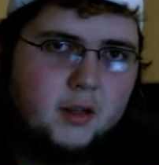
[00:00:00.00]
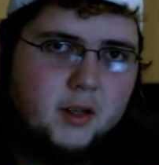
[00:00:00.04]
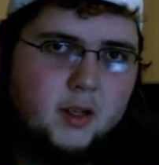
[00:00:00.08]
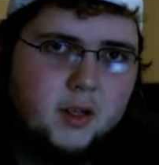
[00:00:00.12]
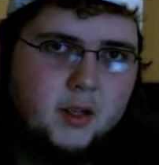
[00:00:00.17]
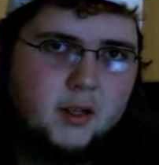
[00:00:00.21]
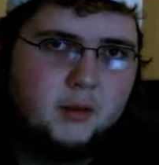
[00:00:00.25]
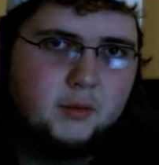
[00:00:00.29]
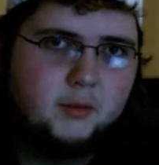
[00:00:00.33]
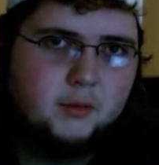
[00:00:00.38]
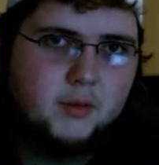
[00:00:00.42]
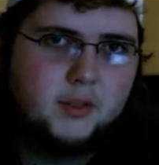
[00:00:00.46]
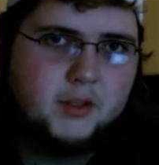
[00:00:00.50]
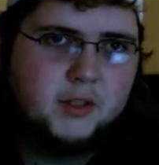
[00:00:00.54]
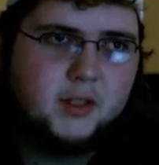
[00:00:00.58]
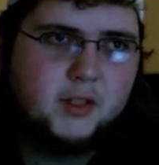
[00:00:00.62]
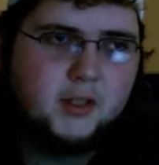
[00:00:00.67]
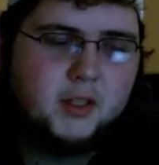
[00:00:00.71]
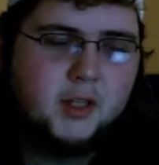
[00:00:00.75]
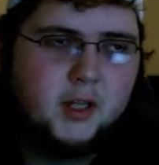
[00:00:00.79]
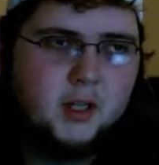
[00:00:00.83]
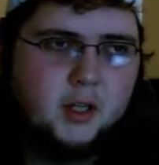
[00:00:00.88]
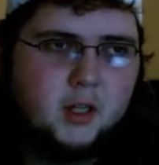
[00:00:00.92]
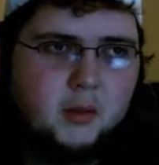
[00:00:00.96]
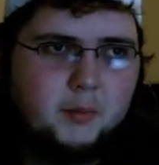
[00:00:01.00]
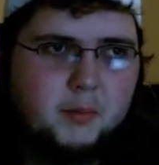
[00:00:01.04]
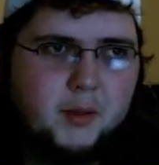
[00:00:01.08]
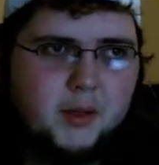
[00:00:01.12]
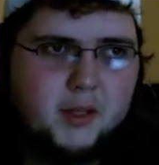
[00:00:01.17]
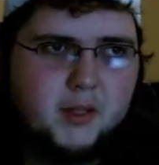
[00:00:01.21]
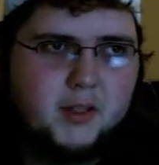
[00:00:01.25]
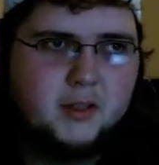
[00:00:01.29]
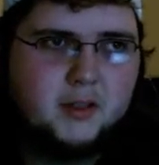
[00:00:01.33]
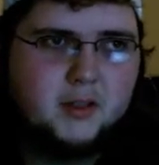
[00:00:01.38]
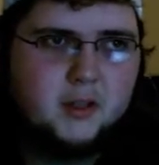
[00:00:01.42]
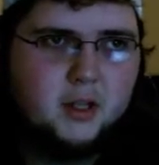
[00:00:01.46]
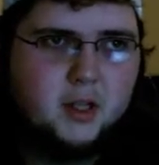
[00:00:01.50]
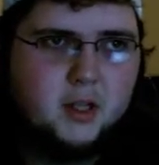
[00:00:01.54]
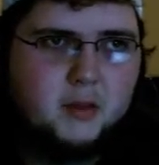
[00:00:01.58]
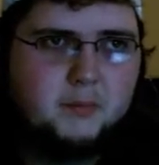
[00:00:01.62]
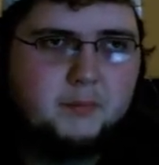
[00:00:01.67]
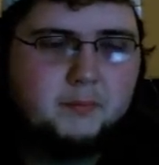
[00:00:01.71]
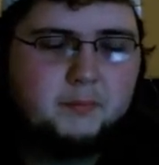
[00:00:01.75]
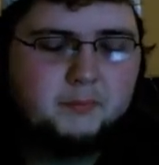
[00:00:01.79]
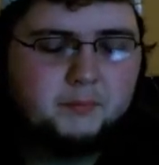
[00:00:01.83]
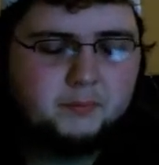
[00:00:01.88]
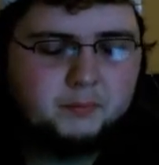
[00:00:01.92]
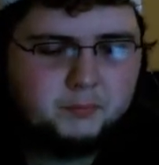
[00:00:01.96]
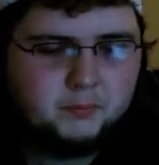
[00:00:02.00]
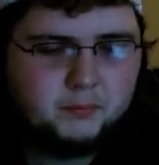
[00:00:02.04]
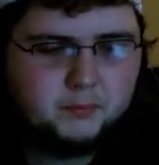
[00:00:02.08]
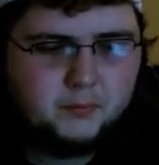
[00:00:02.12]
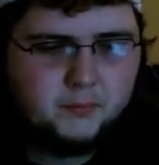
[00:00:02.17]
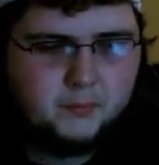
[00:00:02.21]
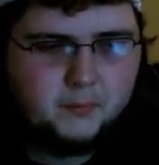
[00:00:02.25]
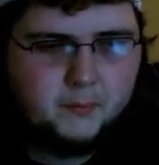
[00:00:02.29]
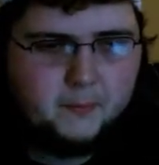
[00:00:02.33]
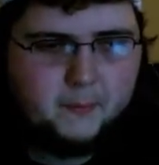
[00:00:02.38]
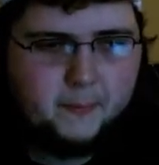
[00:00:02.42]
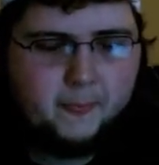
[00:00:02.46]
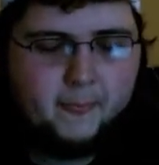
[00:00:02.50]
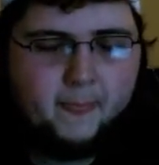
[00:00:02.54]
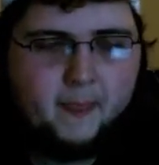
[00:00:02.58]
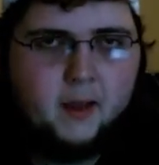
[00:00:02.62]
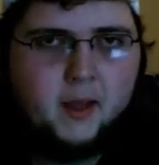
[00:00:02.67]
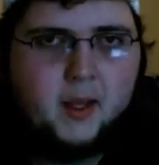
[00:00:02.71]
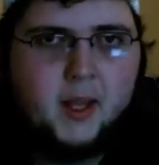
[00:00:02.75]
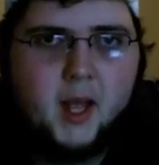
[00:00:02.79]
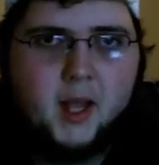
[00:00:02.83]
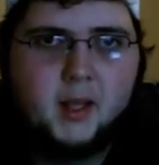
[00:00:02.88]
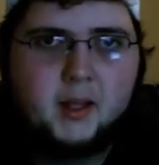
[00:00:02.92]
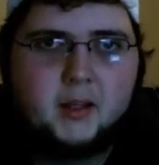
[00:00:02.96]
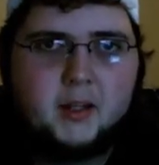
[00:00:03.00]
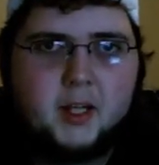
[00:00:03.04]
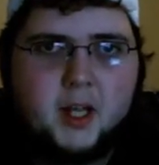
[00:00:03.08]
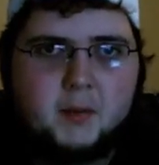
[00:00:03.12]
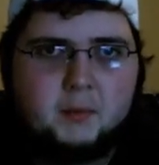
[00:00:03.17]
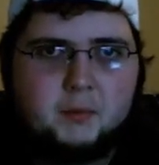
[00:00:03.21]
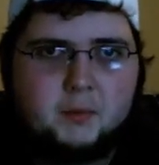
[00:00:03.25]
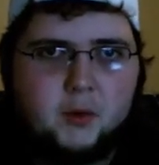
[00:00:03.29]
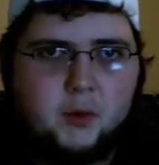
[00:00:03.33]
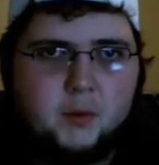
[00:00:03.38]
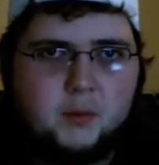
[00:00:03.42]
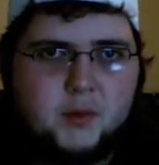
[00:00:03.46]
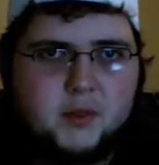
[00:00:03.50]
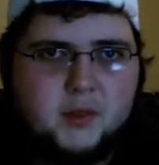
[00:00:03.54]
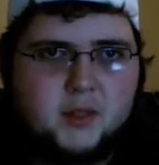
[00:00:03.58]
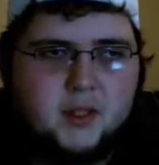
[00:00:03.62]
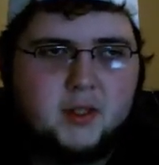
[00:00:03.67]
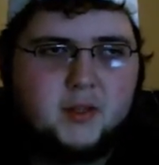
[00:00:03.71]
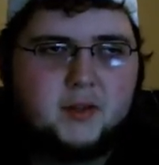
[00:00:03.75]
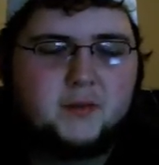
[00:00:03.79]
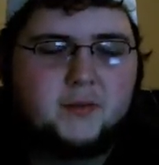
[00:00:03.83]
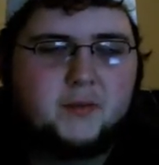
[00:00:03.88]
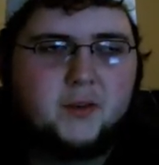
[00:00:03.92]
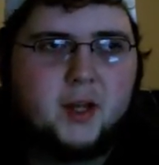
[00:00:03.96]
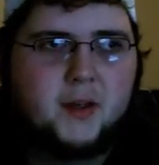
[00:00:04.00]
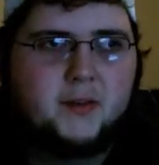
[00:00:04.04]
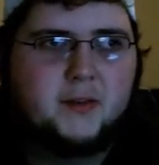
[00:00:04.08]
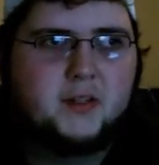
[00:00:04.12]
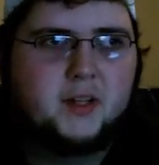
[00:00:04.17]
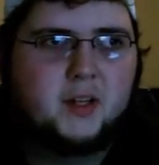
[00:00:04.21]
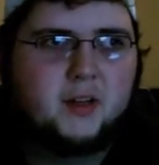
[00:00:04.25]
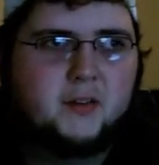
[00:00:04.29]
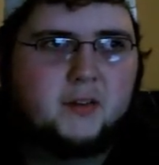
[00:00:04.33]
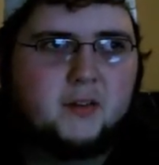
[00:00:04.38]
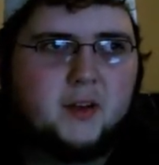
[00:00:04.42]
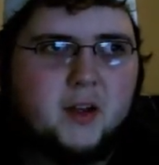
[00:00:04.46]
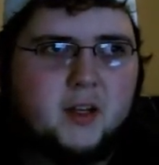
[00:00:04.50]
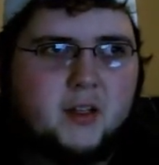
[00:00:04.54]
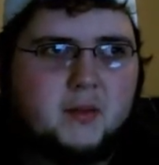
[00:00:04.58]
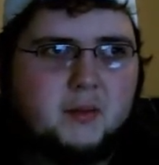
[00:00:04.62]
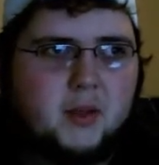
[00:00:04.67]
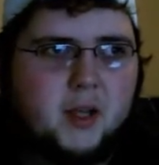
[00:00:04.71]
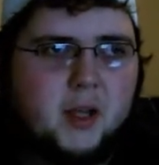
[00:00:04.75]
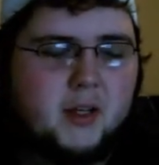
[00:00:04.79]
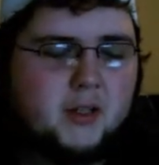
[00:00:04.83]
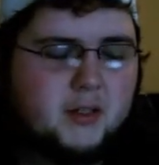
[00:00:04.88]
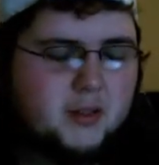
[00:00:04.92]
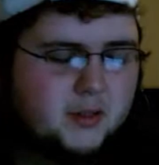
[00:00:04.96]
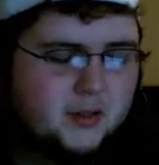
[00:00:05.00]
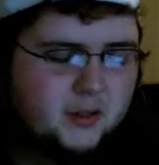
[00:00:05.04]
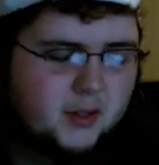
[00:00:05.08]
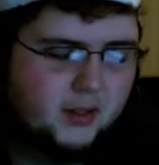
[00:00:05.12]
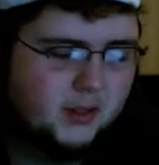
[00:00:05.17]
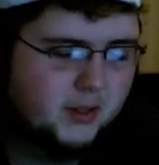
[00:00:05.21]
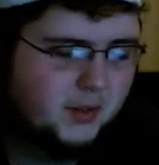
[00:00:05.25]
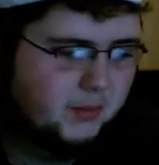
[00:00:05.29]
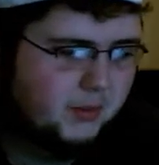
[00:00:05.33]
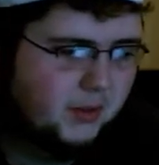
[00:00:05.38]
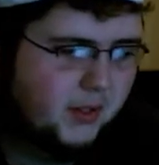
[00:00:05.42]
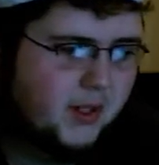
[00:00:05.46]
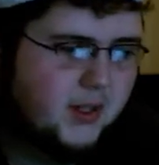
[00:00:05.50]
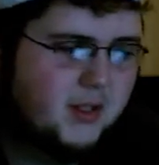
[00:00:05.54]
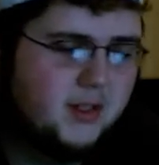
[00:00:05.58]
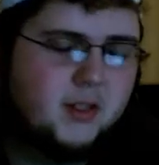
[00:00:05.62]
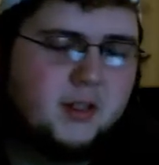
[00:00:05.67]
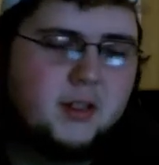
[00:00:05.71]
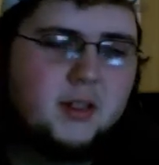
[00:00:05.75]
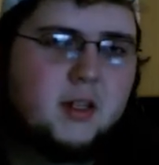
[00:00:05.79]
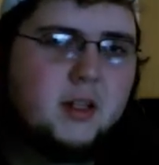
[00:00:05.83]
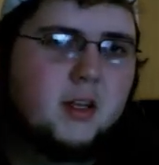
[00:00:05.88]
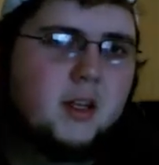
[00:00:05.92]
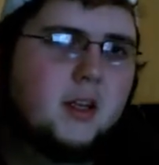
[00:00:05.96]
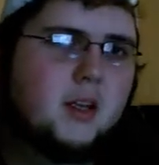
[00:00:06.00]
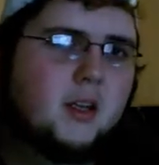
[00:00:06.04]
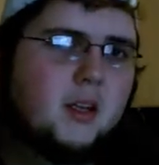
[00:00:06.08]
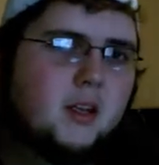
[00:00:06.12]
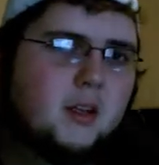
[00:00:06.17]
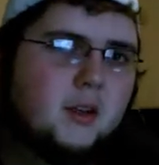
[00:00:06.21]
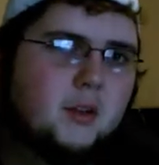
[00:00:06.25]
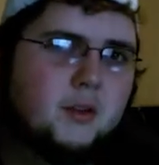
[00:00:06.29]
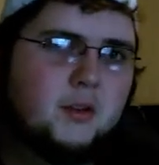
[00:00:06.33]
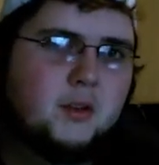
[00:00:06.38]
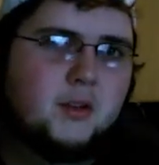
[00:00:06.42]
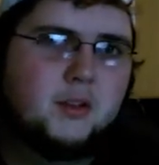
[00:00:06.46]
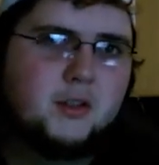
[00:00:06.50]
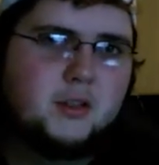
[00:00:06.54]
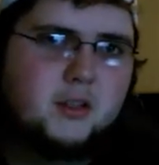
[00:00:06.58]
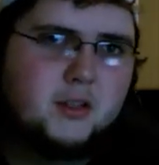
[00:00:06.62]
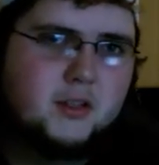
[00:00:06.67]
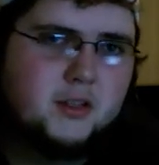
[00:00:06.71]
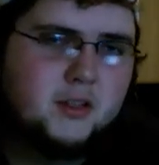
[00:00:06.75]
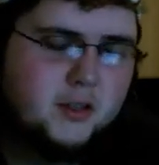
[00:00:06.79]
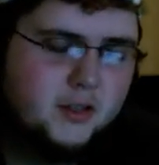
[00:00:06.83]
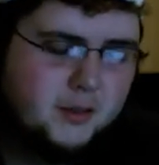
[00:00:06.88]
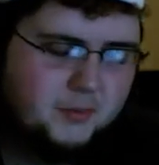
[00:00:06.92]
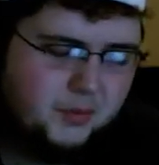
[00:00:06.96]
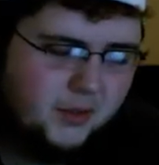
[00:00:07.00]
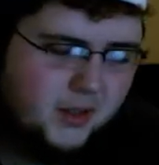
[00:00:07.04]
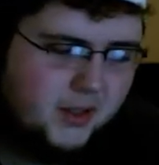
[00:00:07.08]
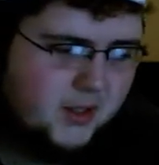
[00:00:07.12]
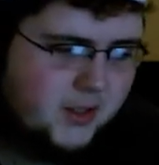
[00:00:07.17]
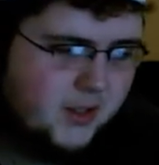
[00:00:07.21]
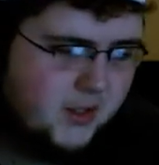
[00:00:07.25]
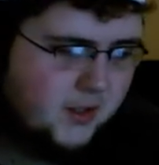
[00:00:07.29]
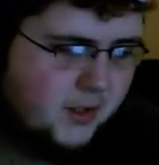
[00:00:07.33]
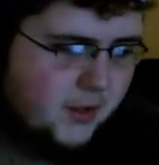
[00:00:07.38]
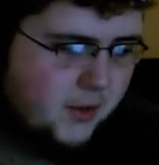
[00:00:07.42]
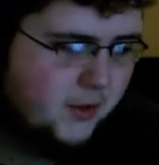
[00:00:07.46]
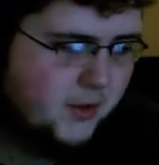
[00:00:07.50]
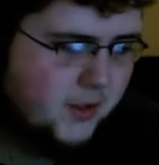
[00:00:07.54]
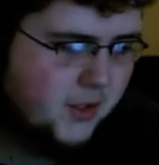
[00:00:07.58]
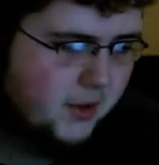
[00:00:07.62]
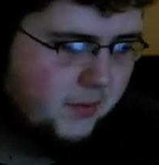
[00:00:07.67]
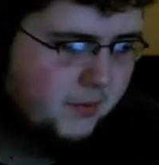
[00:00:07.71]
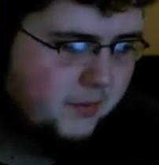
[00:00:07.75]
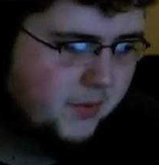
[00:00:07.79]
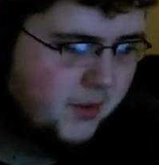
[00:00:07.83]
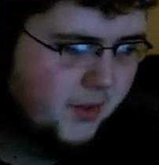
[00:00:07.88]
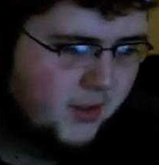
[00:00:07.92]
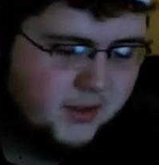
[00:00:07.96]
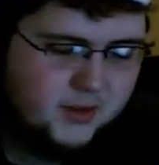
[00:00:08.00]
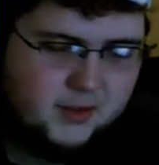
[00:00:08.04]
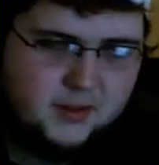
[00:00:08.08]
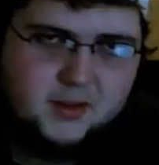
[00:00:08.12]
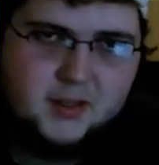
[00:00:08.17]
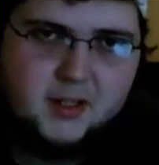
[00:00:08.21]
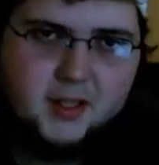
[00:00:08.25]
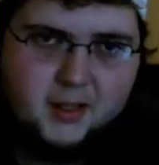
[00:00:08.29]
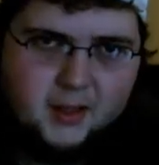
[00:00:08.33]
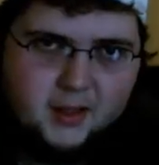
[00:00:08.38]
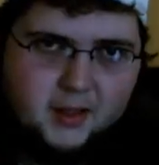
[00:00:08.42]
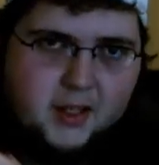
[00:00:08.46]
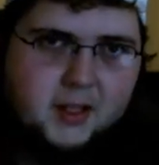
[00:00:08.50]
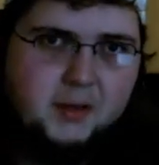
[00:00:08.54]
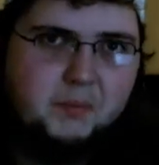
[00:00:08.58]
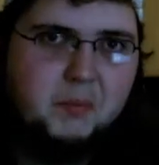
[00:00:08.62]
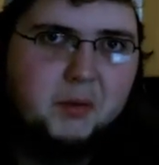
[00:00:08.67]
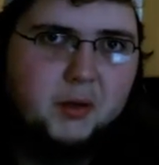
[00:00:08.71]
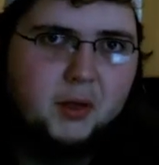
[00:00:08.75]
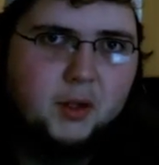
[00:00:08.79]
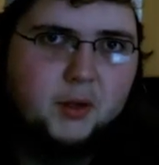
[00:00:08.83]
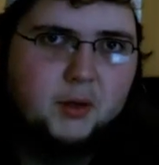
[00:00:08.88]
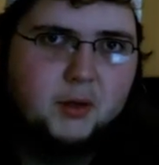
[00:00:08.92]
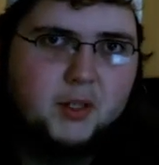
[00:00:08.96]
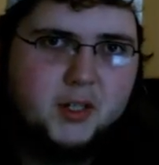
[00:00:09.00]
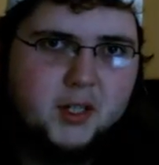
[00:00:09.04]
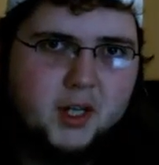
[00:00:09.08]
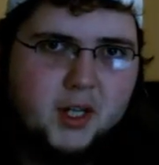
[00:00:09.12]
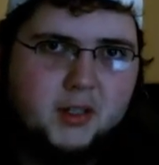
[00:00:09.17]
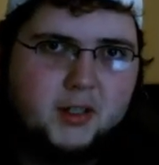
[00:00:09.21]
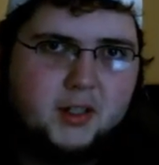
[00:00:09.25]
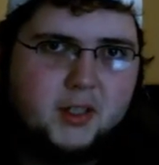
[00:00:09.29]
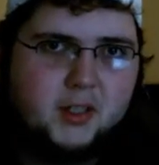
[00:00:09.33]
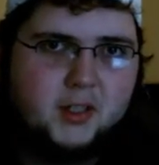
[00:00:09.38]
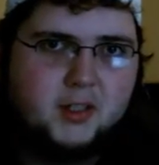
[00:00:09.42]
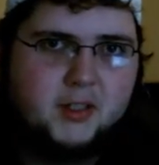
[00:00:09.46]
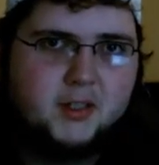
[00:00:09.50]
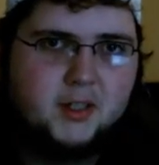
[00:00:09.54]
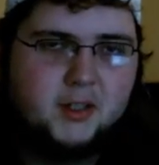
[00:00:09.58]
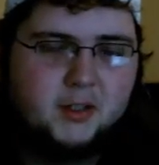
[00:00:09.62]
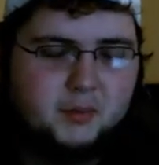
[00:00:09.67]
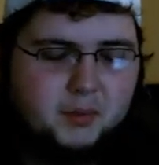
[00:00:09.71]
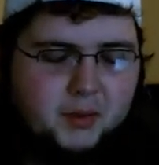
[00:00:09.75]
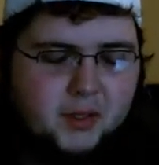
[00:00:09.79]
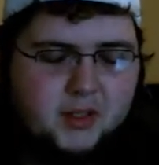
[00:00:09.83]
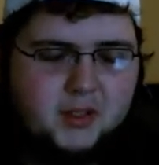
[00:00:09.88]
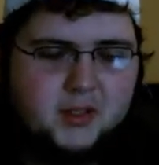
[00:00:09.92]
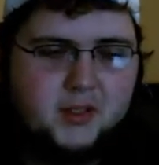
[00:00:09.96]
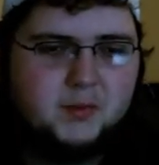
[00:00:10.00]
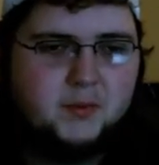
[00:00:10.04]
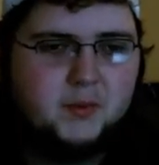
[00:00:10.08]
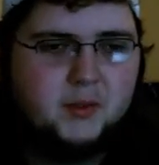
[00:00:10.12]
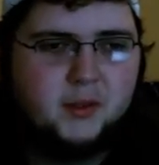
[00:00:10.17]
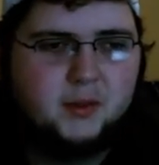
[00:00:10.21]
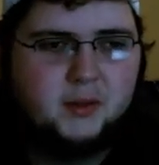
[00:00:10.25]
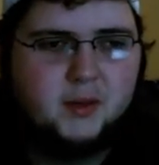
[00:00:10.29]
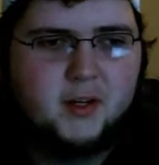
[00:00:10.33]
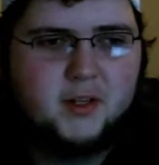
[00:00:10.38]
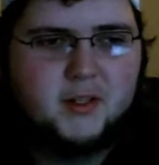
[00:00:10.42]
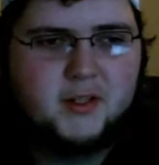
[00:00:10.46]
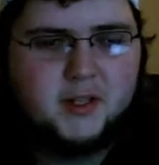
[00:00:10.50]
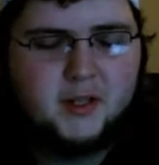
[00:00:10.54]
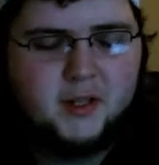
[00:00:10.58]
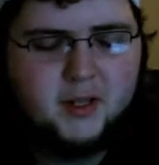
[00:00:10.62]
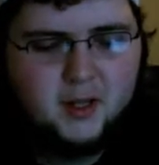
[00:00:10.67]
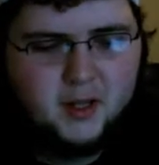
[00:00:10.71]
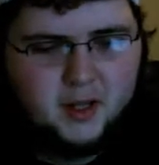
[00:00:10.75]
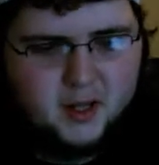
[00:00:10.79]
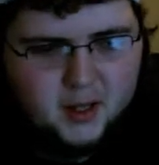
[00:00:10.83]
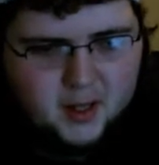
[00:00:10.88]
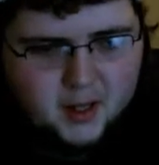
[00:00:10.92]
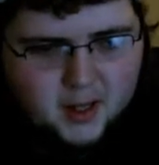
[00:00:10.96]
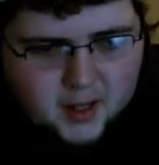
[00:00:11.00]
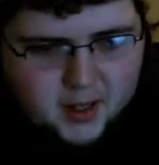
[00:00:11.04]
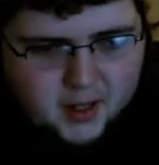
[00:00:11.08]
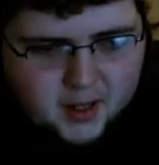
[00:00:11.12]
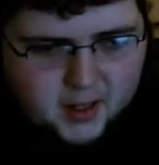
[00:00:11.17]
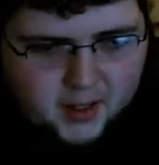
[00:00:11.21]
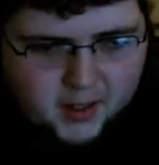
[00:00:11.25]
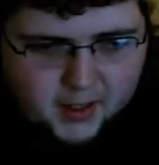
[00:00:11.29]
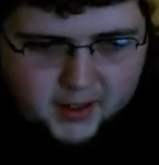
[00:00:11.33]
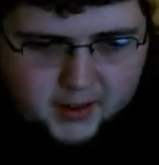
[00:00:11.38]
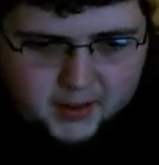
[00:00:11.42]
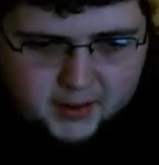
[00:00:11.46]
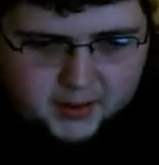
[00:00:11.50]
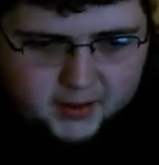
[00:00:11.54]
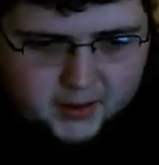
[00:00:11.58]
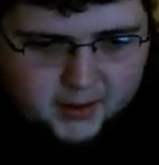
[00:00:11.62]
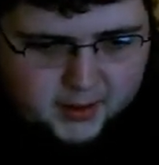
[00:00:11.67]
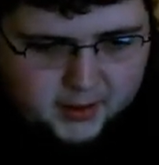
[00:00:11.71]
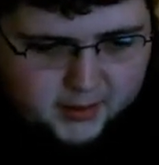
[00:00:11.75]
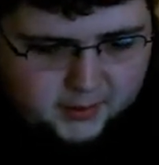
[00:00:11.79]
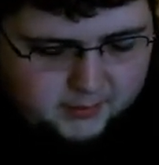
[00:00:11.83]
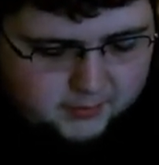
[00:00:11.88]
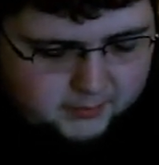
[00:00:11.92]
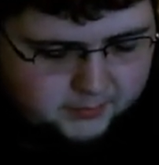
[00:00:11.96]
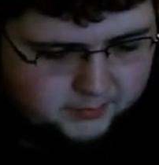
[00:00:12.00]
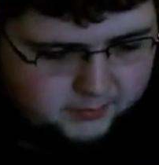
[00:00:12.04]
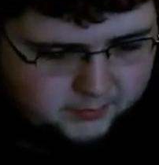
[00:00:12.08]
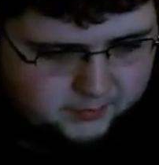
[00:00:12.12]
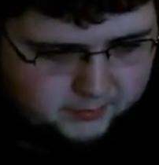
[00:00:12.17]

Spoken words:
was just getting up at this time. Got on the top ropes, did the 5-star frog splash. Like the place just goes up. As I say, the link below. You gotta check this out. The place just went crazy, and the